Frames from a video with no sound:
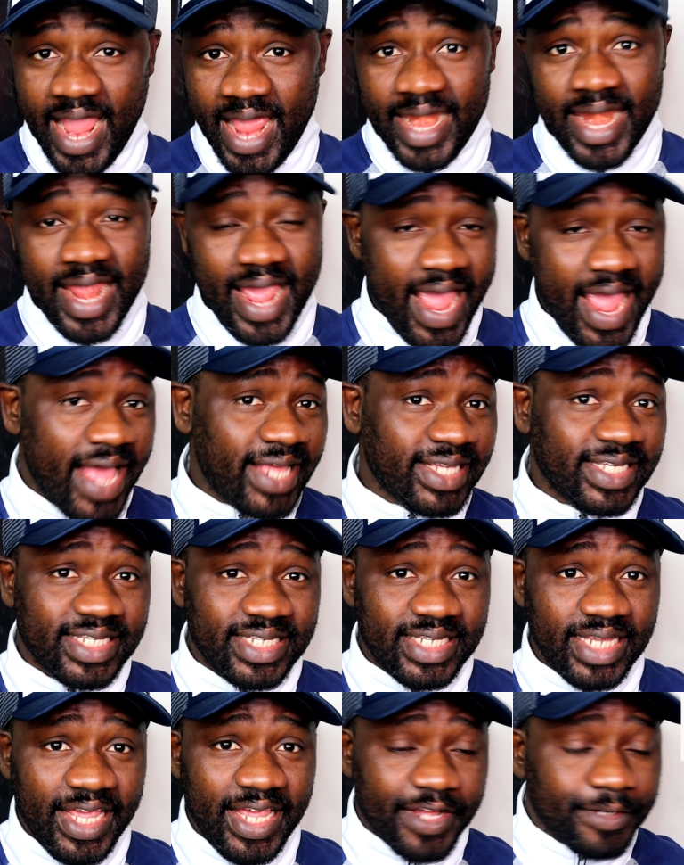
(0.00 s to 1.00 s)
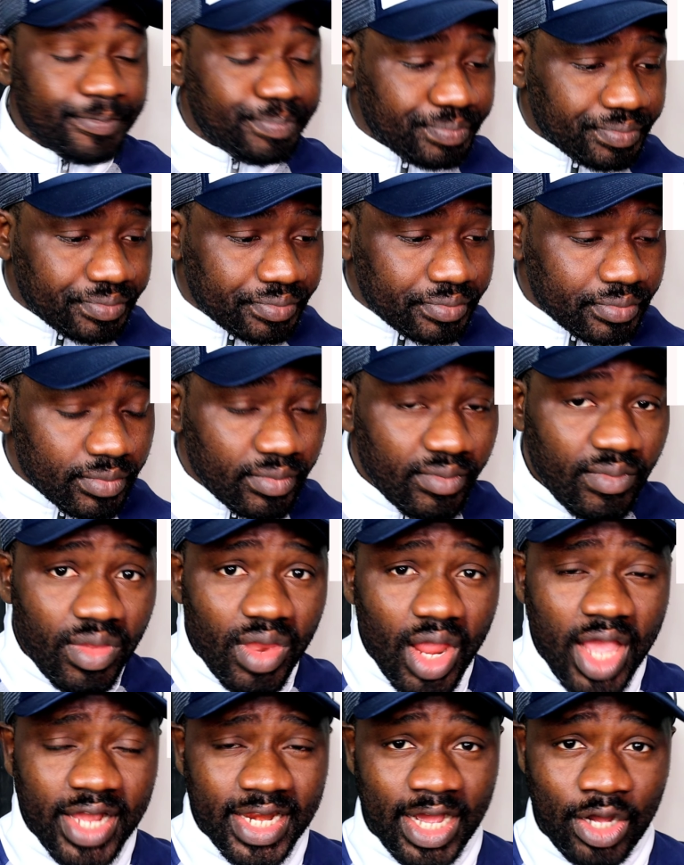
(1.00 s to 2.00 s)
NSC
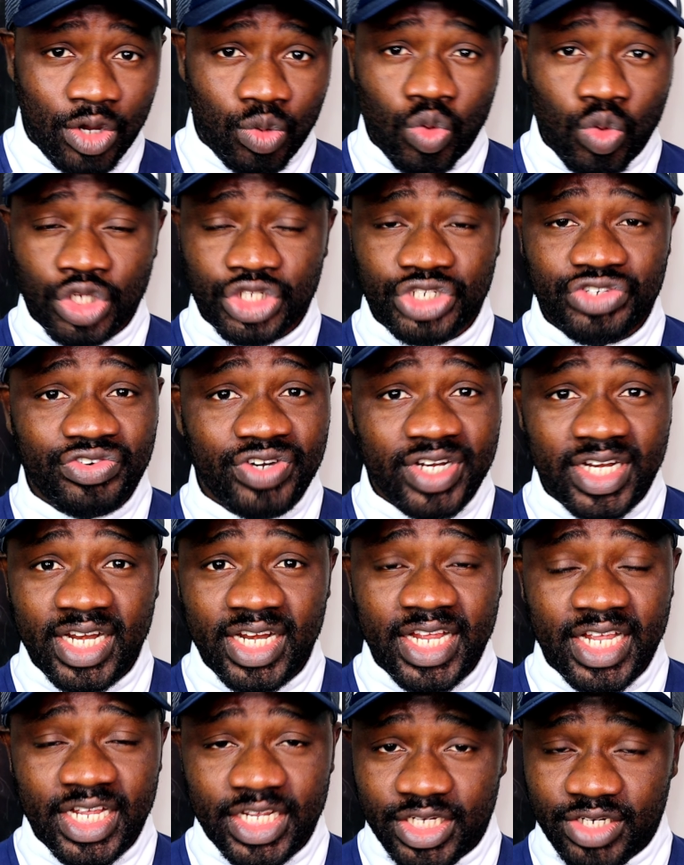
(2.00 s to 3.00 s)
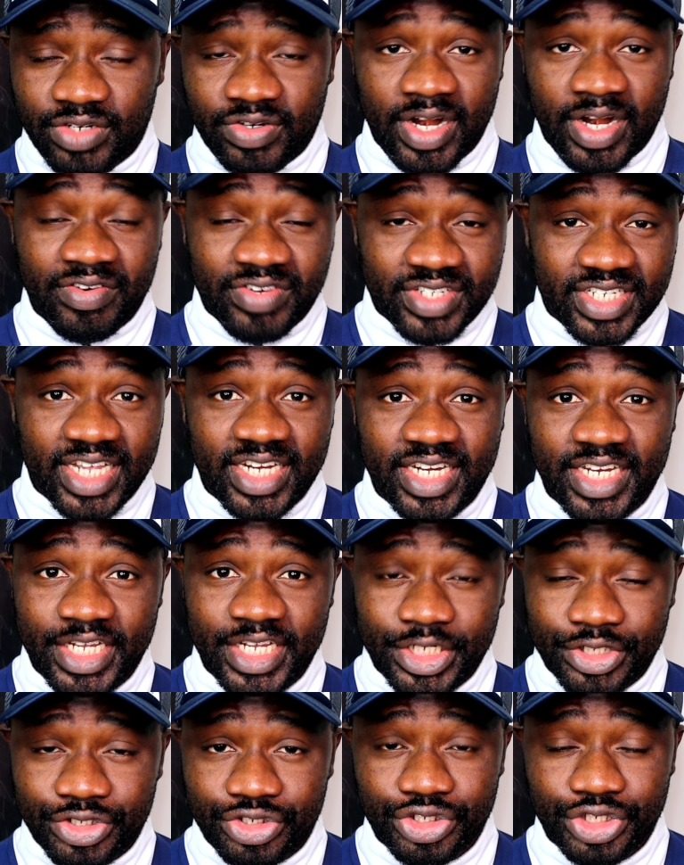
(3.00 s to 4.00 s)
that was really
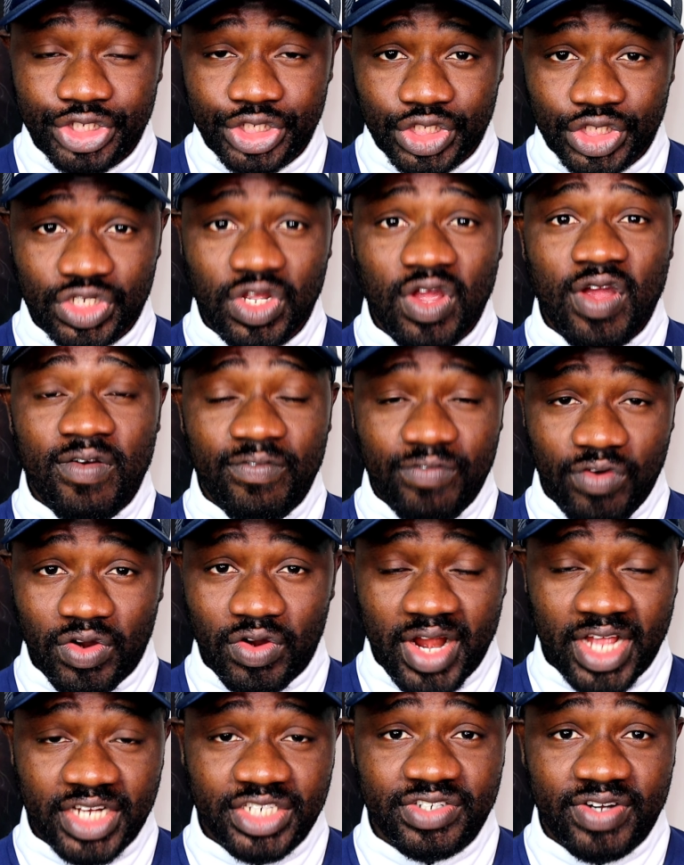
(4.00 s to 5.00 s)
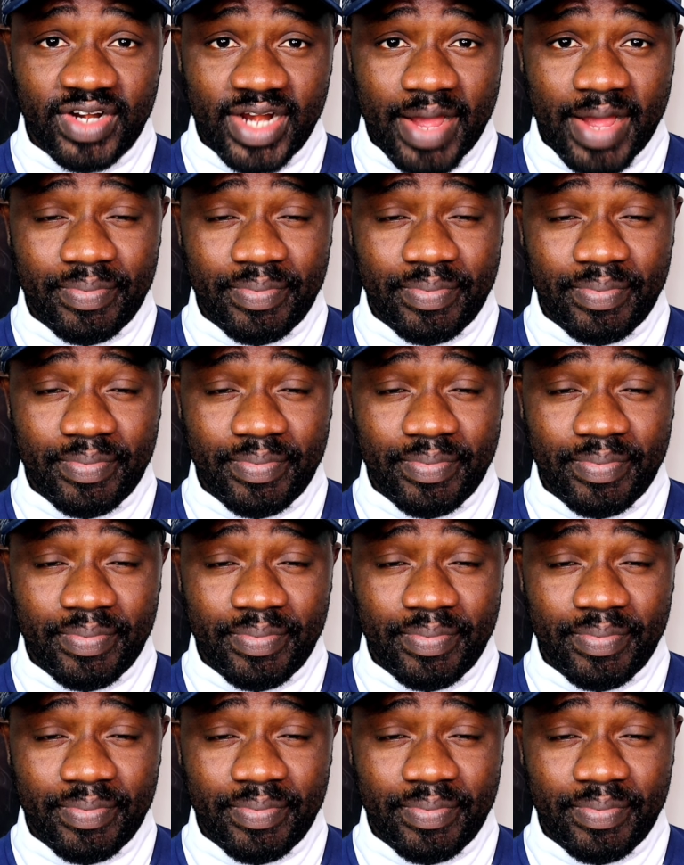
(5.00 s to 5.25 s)
recently introduced for Nigerian